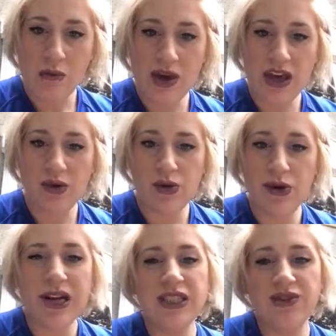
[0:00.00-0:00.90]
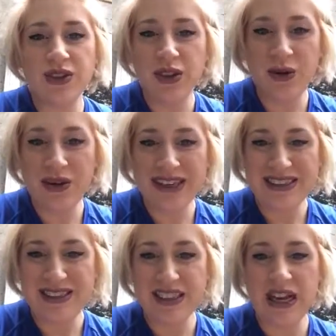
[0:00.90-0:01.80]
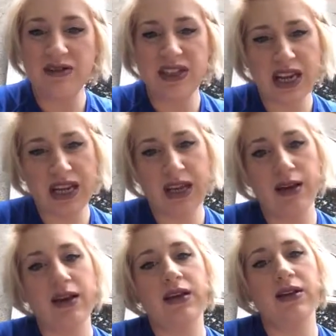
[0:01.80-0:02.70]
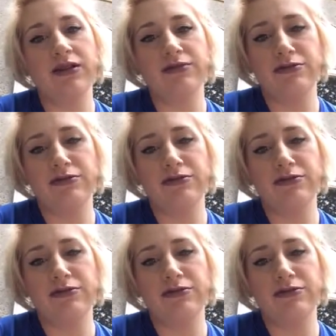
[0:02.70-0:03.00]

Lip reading: making requests for toys instead of taking and